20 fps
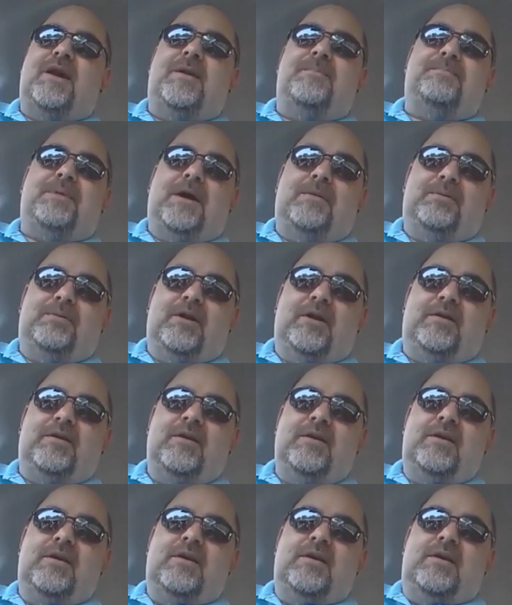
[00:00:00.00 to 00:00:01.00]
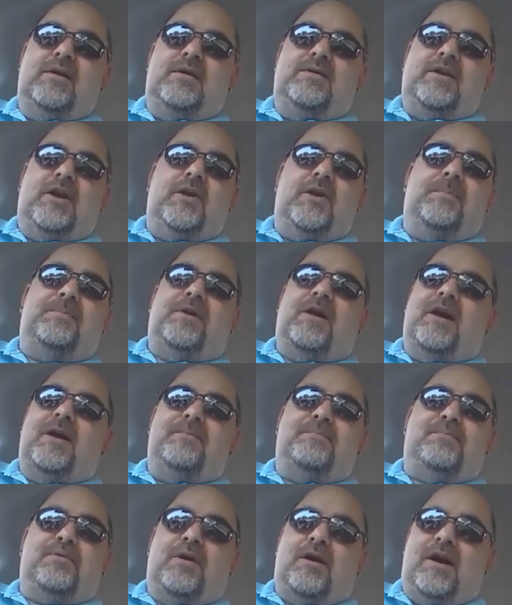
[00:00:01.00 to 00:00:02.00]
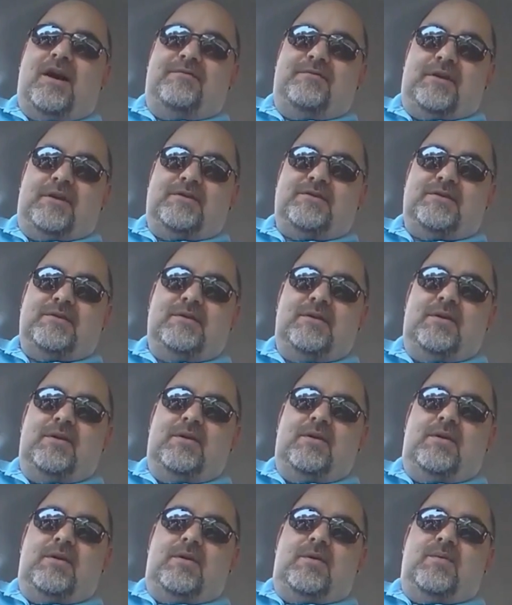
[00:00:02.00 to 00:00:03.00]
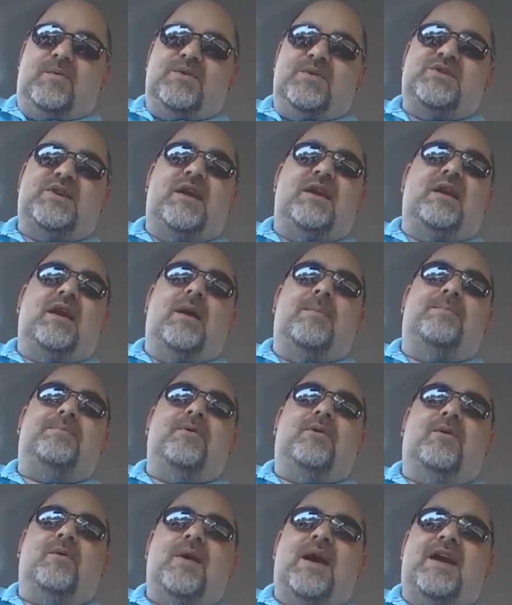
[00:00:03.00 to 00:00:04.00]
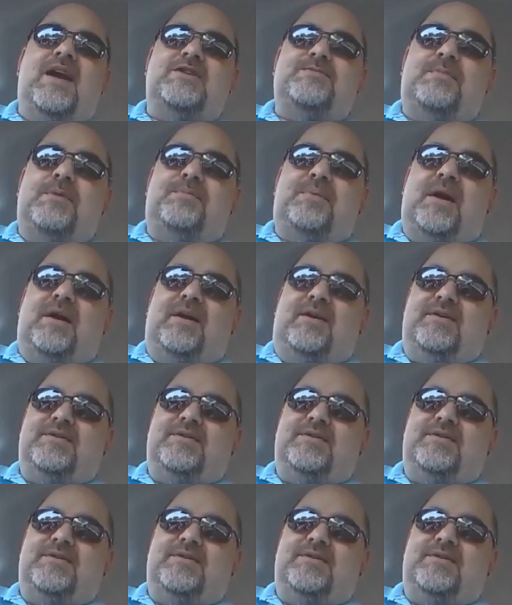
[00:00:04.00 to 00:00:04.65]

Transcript: apply in public. They don't apply in private. We're setting up harassment